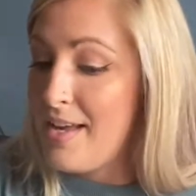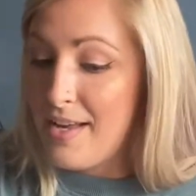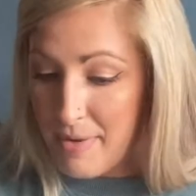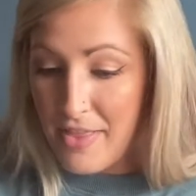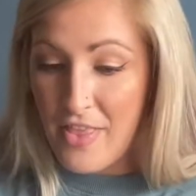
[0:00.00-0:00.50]

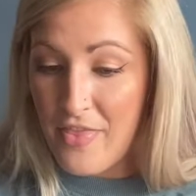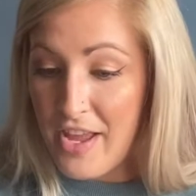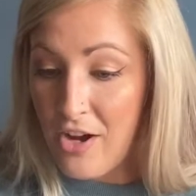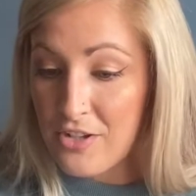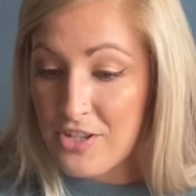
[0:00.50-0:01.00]
And then they
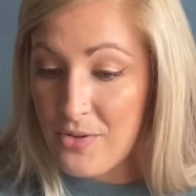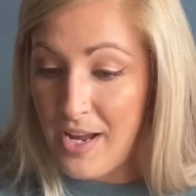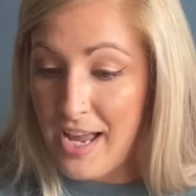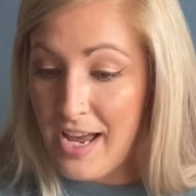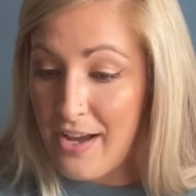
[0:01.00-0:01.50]
also
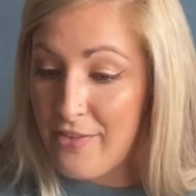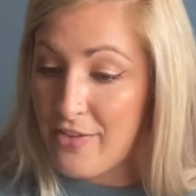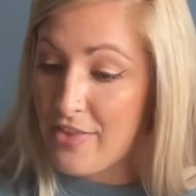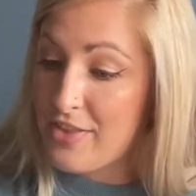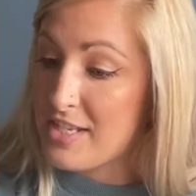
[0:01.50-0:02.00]

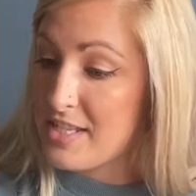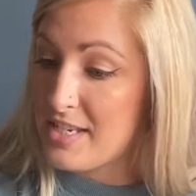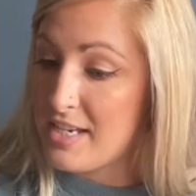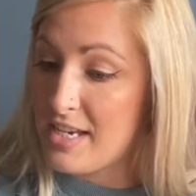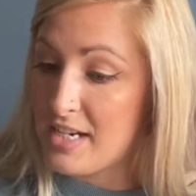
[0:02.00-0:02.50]
have this
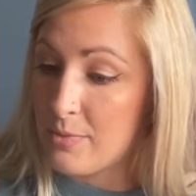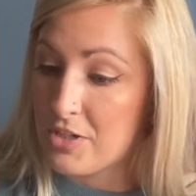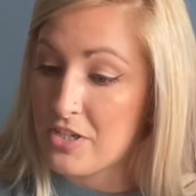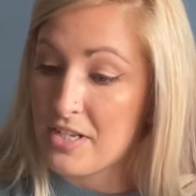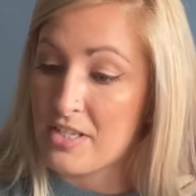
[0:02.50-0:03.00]
in here, which
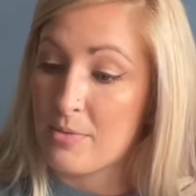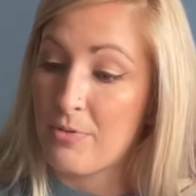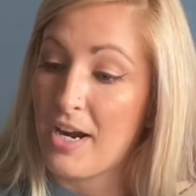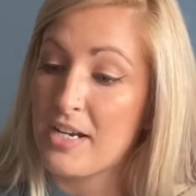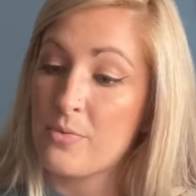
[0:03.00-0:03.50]
says,
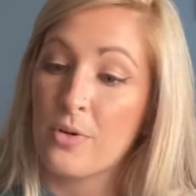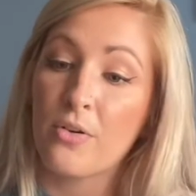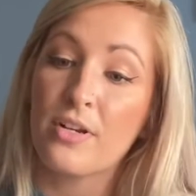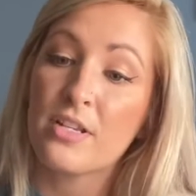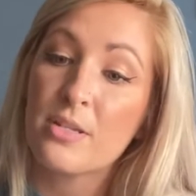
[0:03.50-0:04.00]
surprise, we're
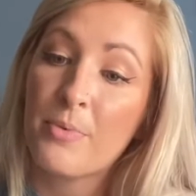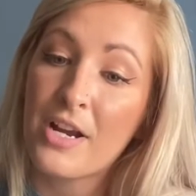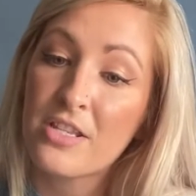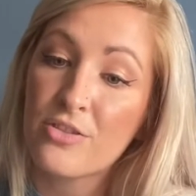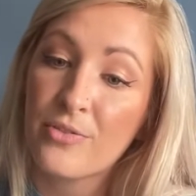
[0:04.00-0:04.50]
going to
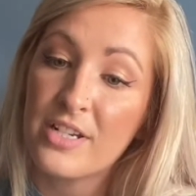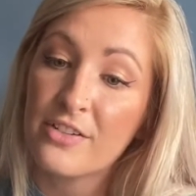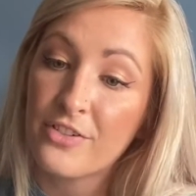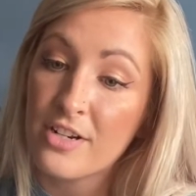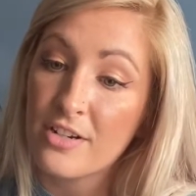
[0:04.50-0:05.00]
surprise 3
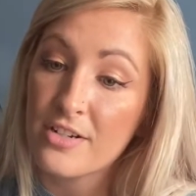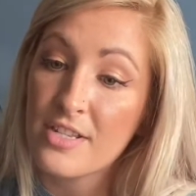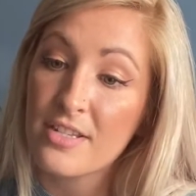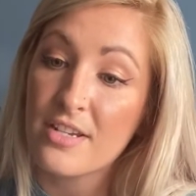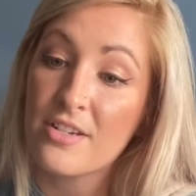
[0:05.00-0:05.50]
different
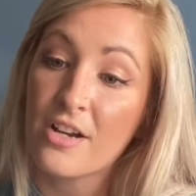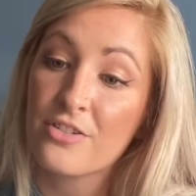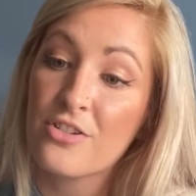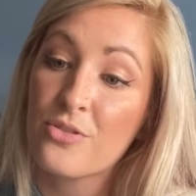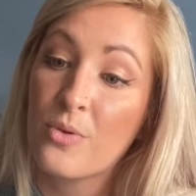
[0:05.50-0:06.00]
nurses and
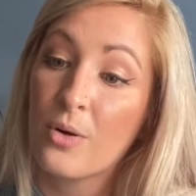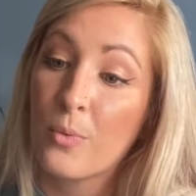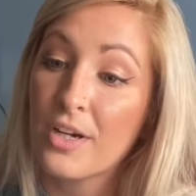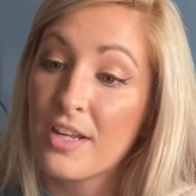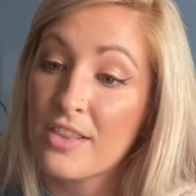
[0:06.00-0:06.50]
doctors who are
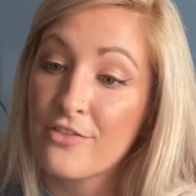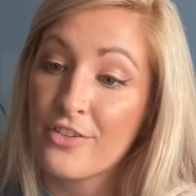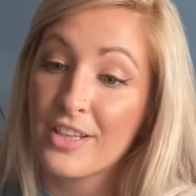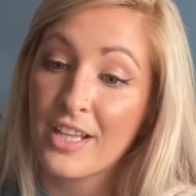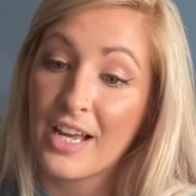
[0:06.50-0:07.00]
working the
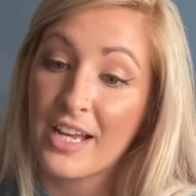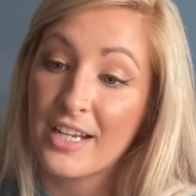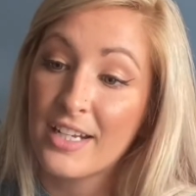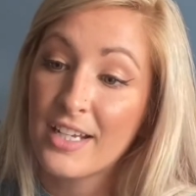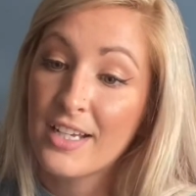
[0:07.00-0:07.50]
front
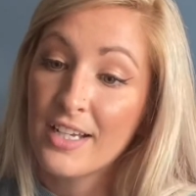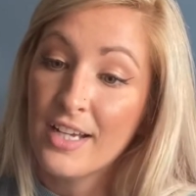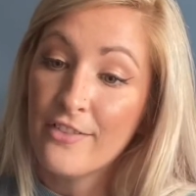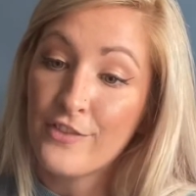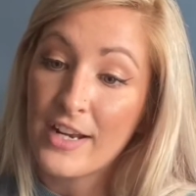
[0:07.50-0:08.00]
line
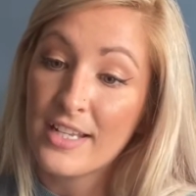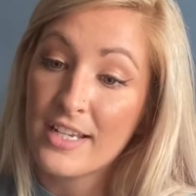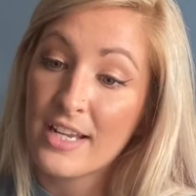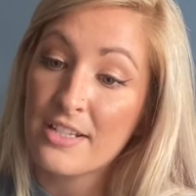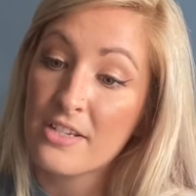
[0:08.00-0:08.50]
fighting
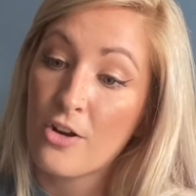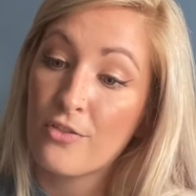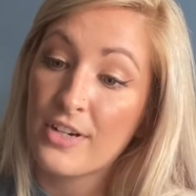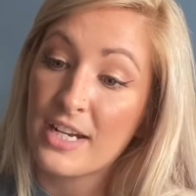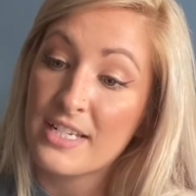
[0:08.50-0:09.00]
against
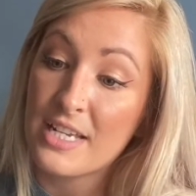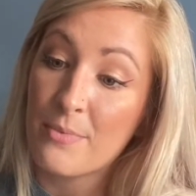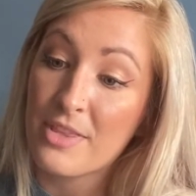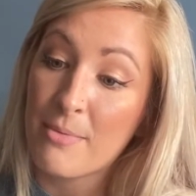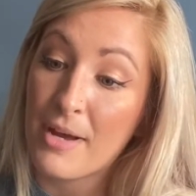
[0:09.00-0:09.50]
COVID-19
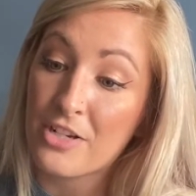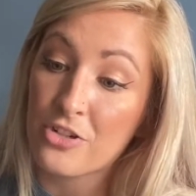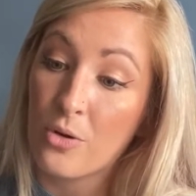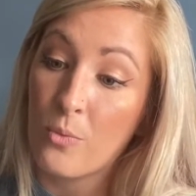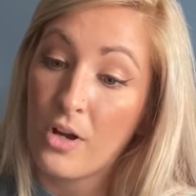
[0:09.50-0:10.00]
with a
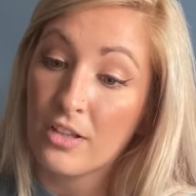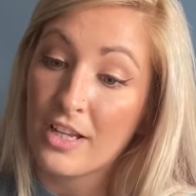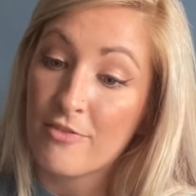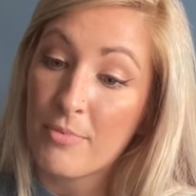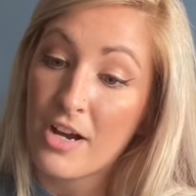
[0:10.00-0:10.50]
magical Walt
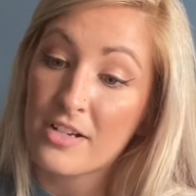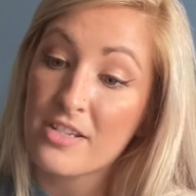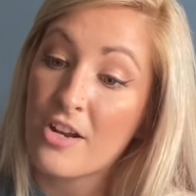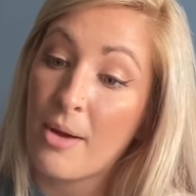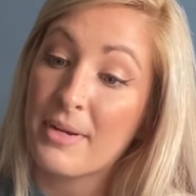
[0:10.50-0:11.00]
Life box.
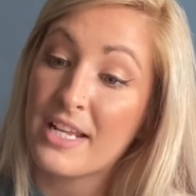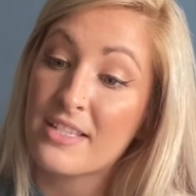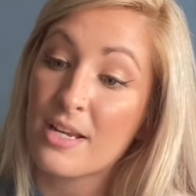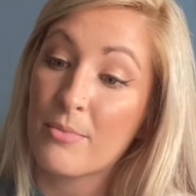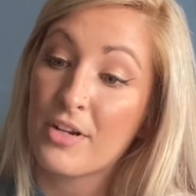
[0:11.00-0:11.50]
Nominate
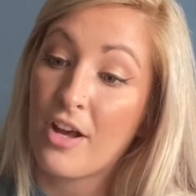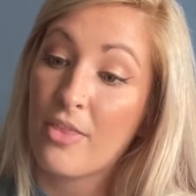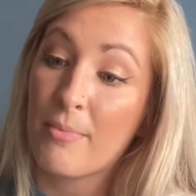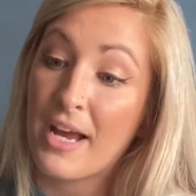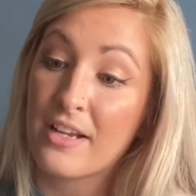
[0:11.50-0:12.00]
someone on the
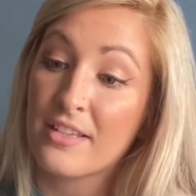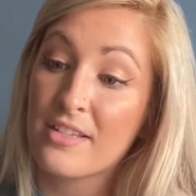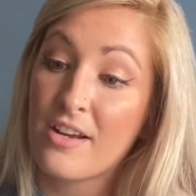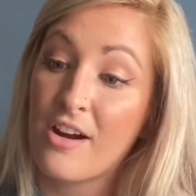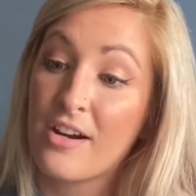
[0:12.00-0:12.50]
back of this
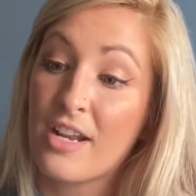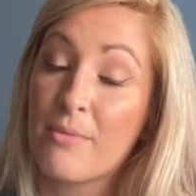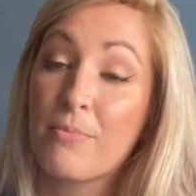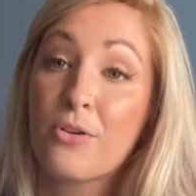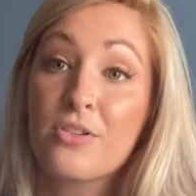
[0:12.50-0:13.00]
card
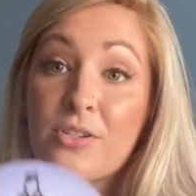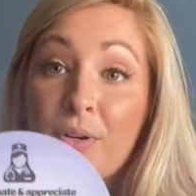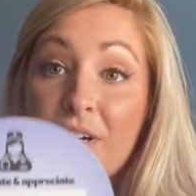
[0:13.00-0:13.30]
and post to our